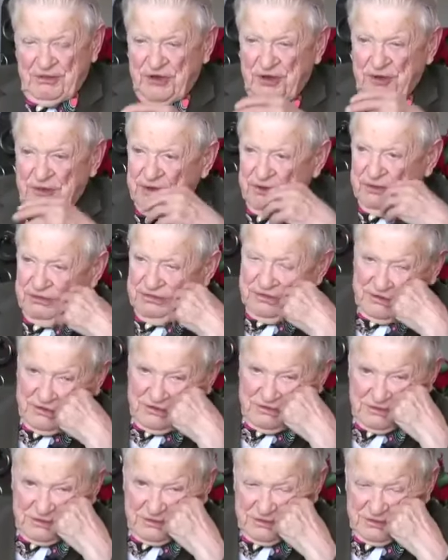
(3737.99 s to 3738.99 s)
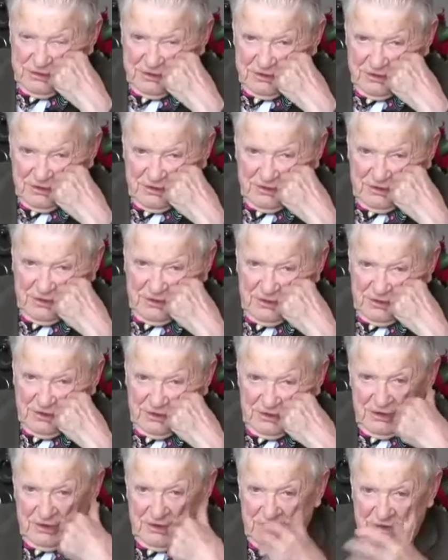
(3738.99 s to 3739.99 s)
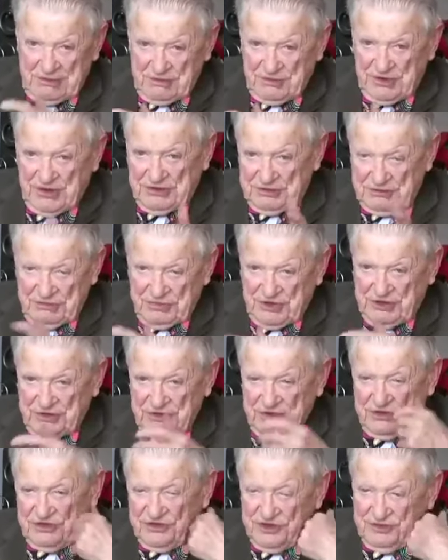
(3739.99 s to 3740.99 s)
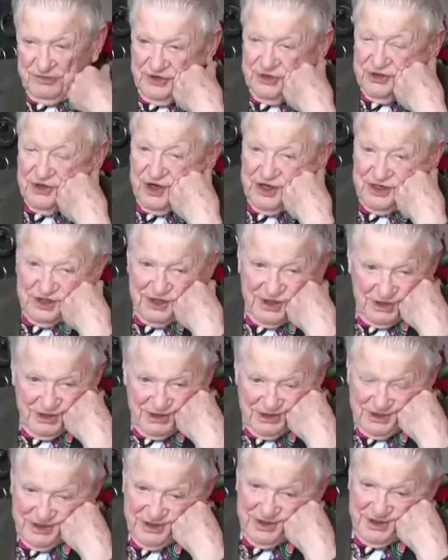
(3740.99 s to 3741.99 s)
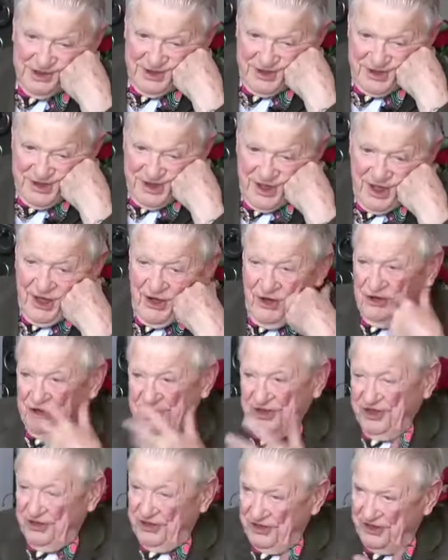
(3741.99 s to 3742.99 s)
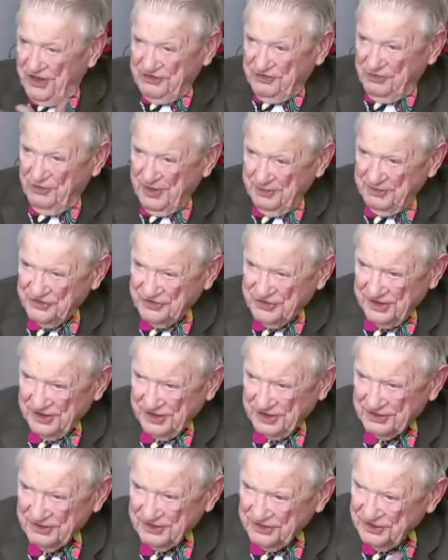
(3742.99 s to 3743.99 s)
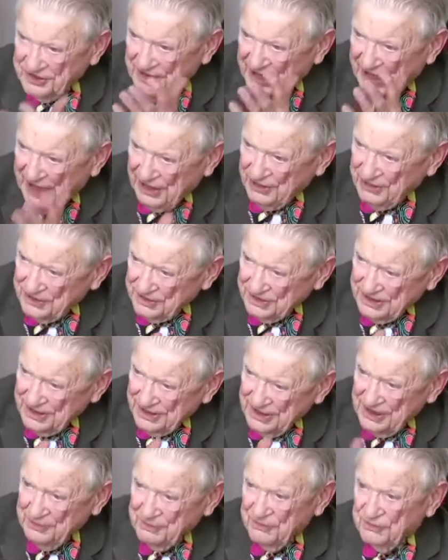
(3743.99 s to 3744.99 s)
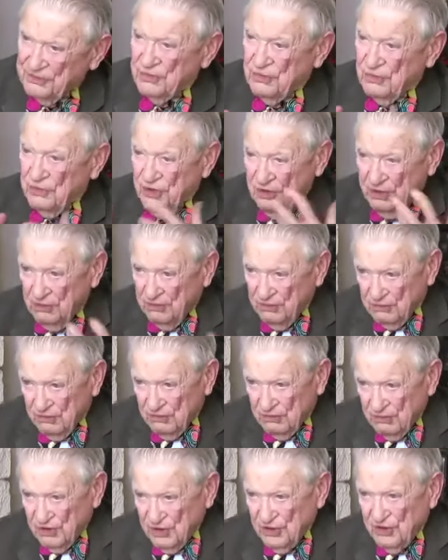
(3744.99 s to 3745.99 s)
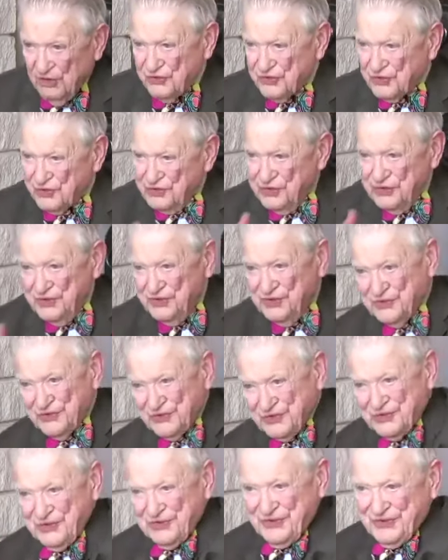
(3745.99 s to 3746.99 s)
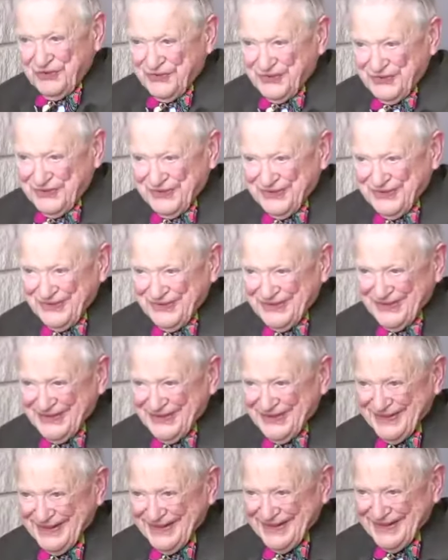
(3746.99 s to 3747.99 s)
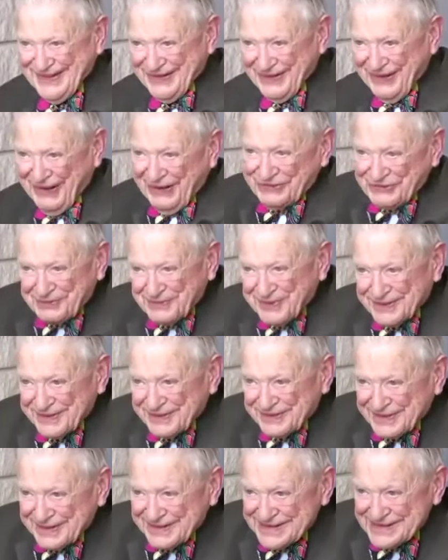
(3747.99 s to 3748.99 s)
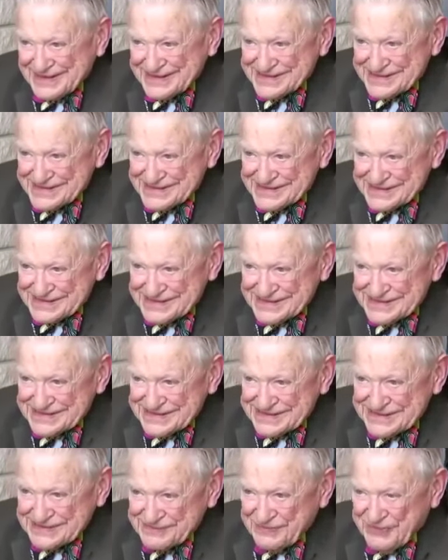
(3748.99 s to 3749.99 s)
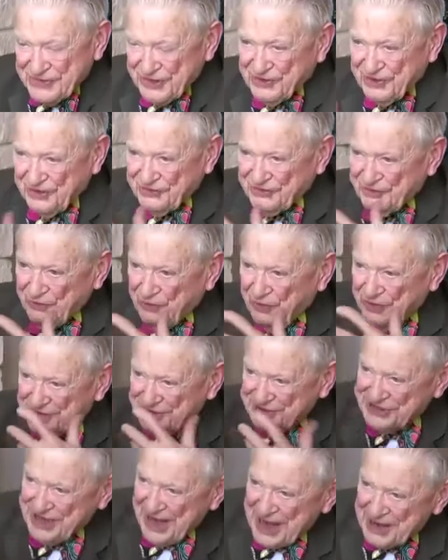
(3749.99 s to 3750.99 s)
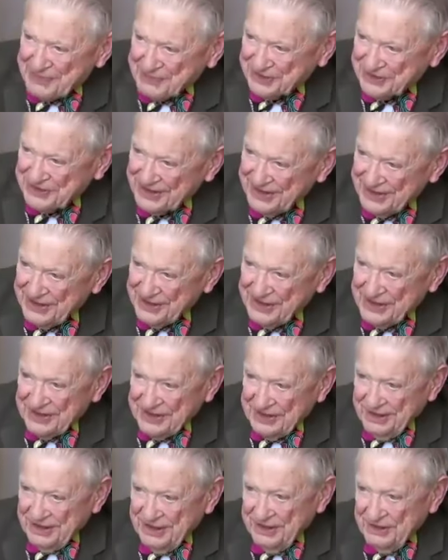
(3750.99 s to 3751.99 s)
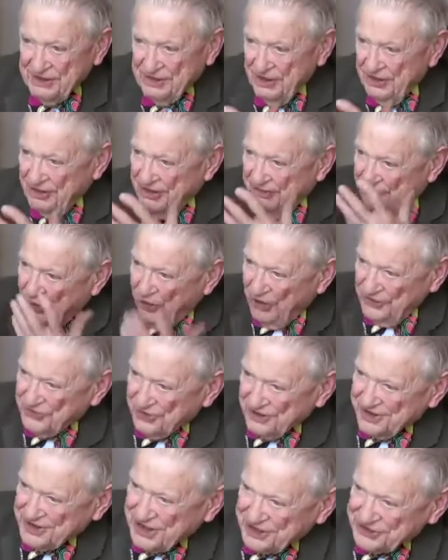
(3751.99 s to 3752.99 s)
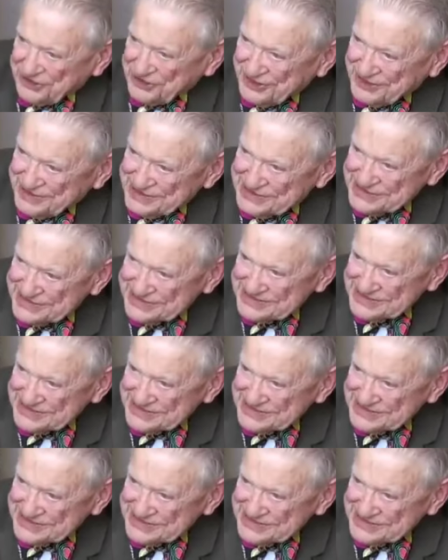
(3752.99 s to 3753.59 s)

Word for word: people about, about some of your ideas. Okay, that's what I'm saying. Now, through, through the hospital, because of what has happened, that caught their attention.